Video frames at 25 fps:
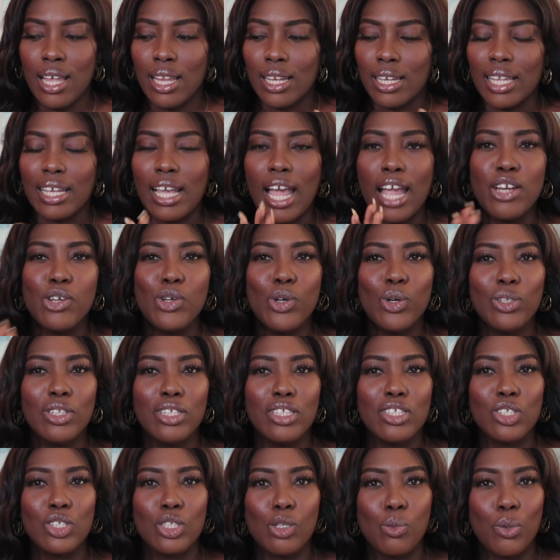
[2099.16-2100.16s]
Like, I know
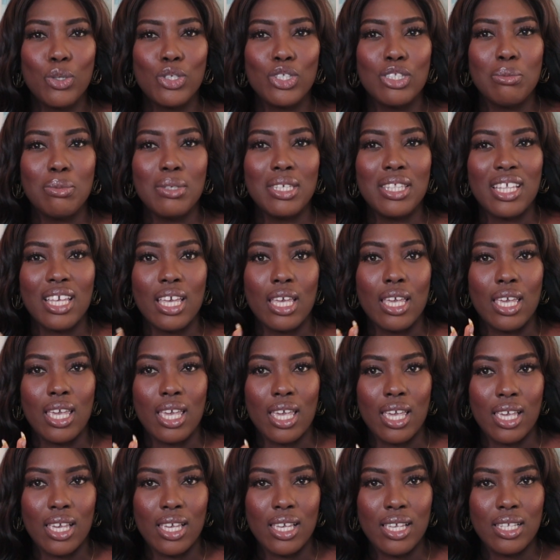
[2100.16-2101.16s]
this is supposed to be the
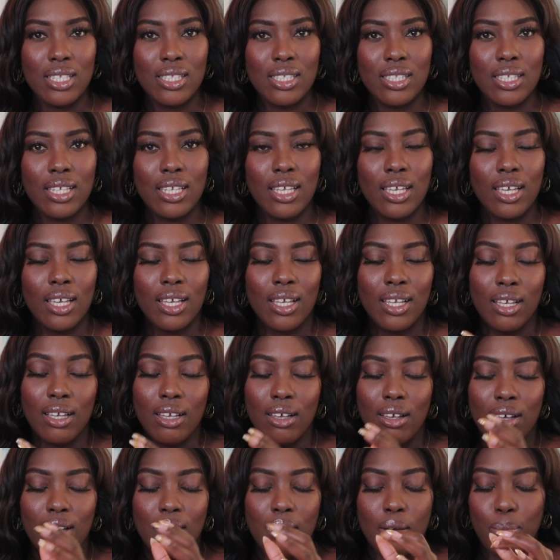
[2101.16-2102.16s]
his,
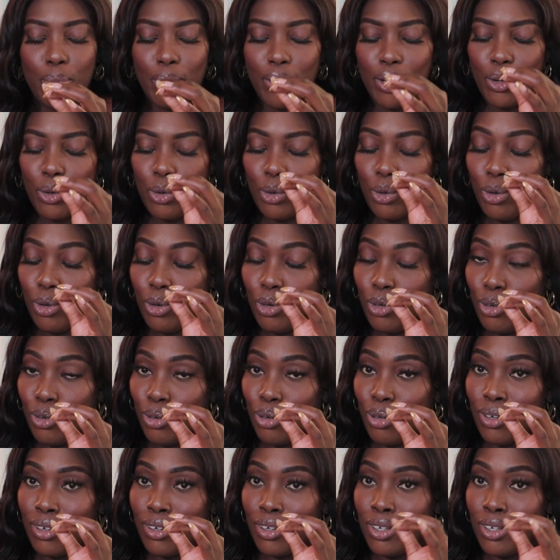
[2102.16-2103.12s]
but whew,